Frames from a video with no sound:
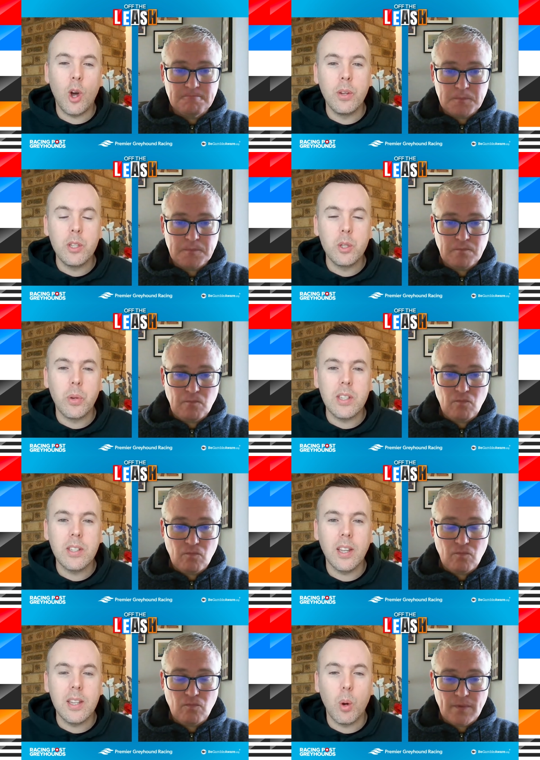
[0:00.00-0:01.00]
Speaker 1: not only to win
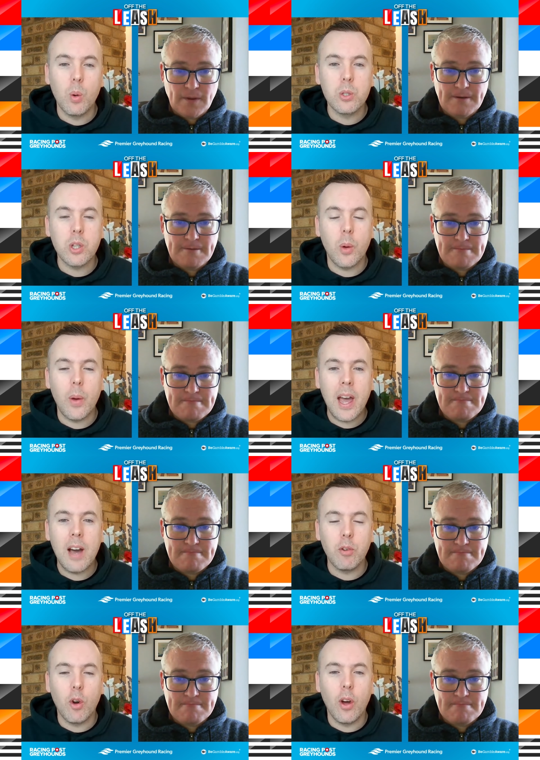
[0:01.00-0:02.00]
his heat, but also
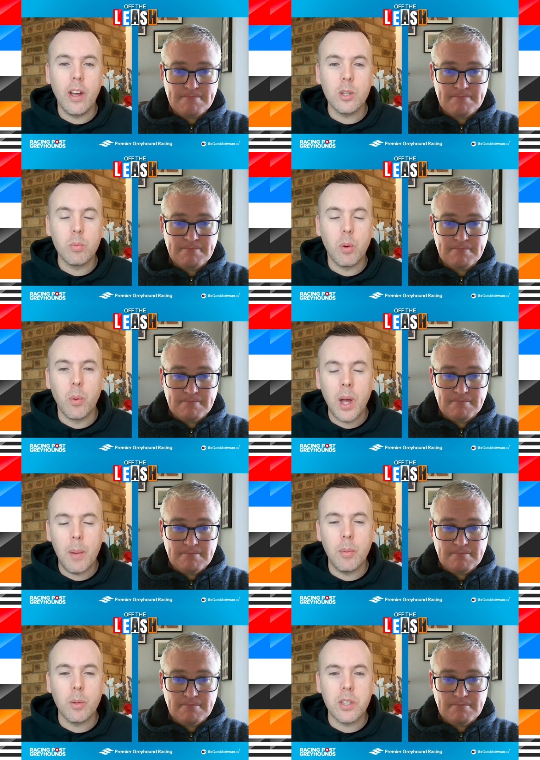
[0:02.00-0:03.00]
outright as well. And we'll
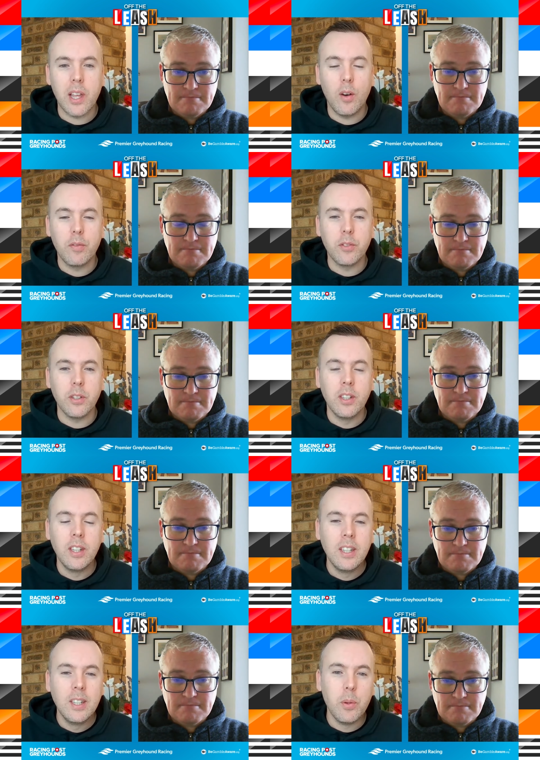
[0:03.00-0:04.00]
come on to that after
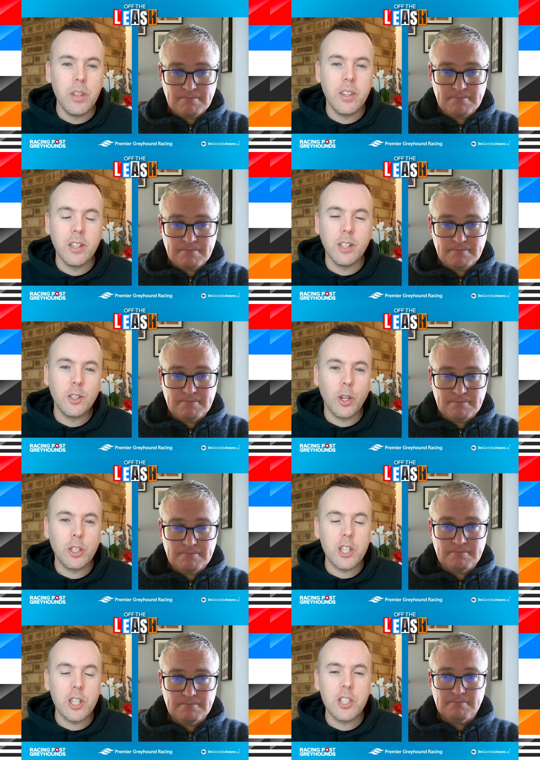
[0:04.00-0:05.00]
we've
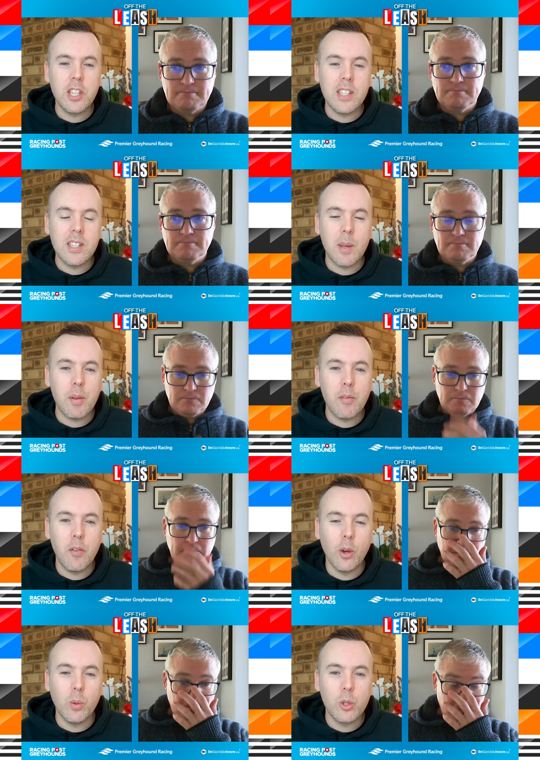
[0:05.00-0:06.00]
digested the
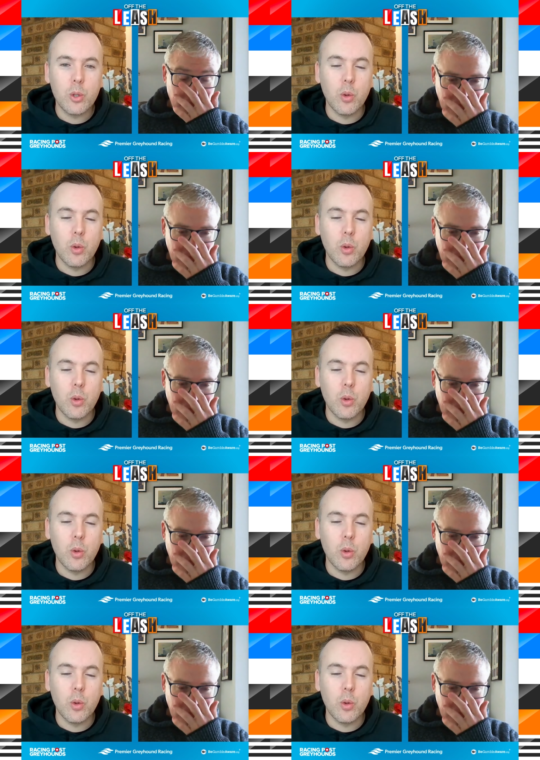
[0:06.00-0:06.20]
semi-final